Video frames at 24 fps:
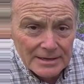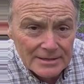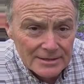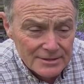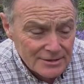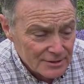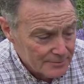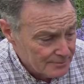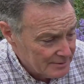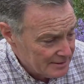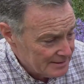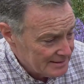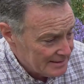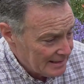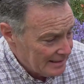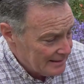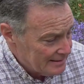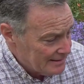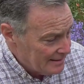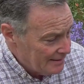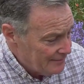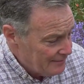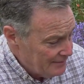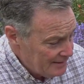in
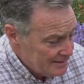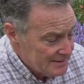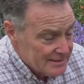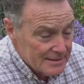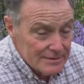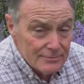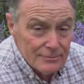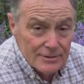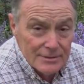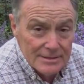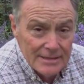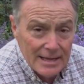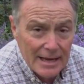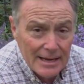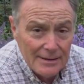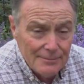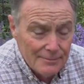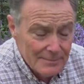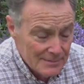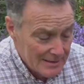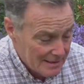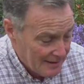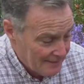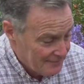Somerset, and this was
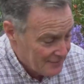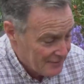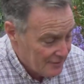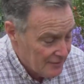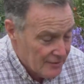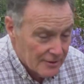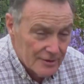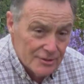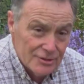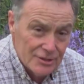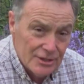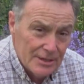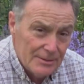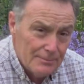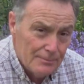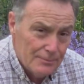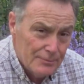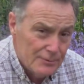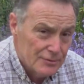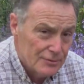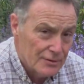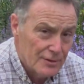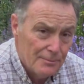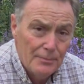named after her. She
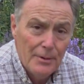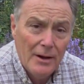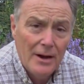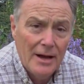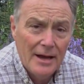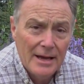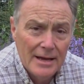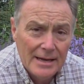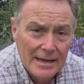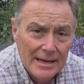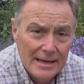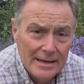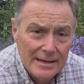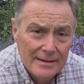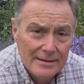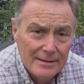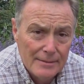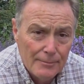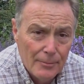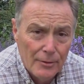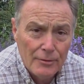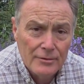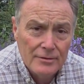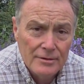sort of pioneered the
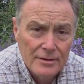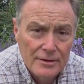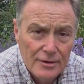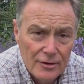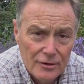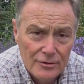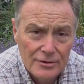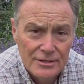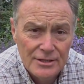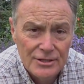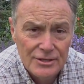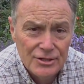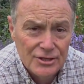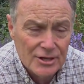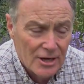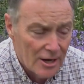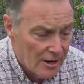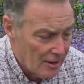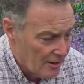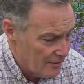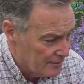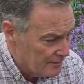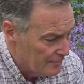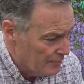modern cottage
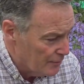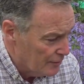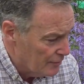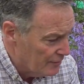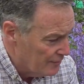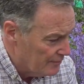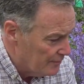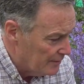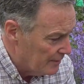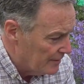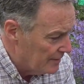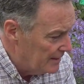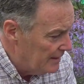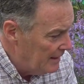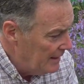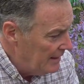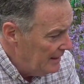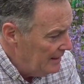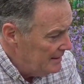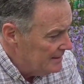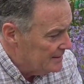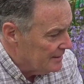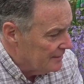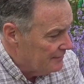garden movement,
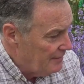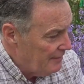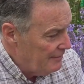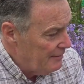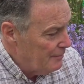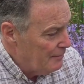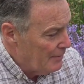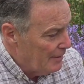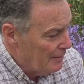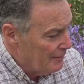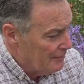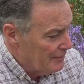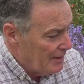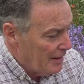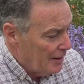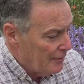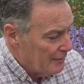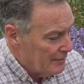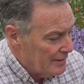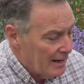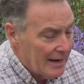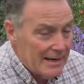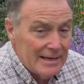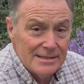so very well
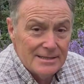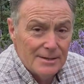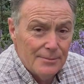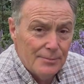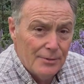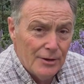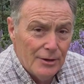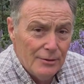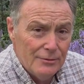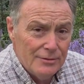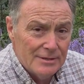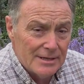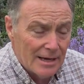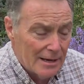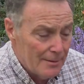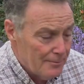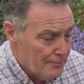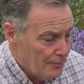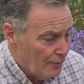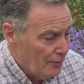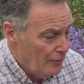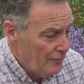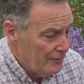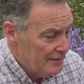known, and it's a beauty. I
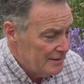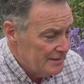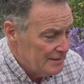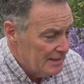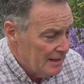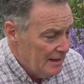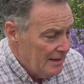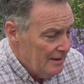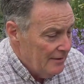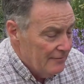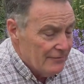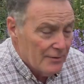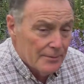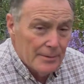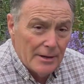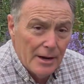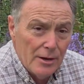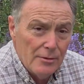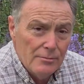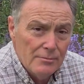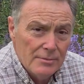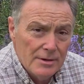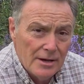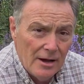bought this from an
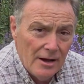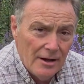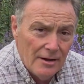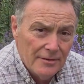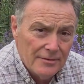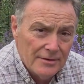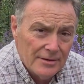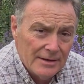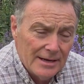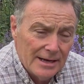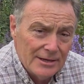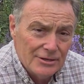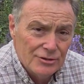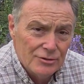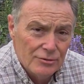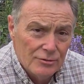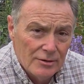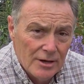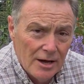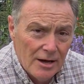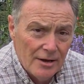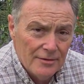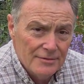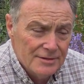open garden, a national
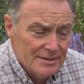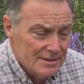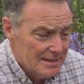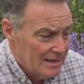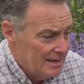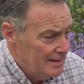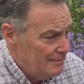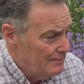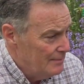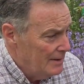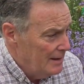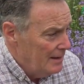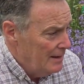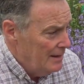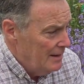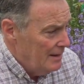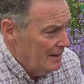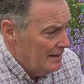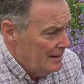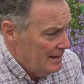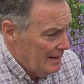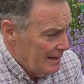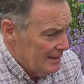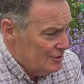garden scheme
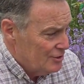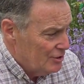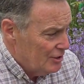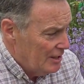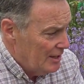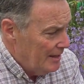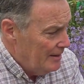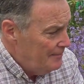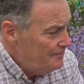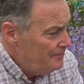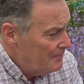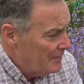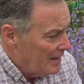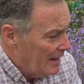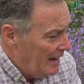last year,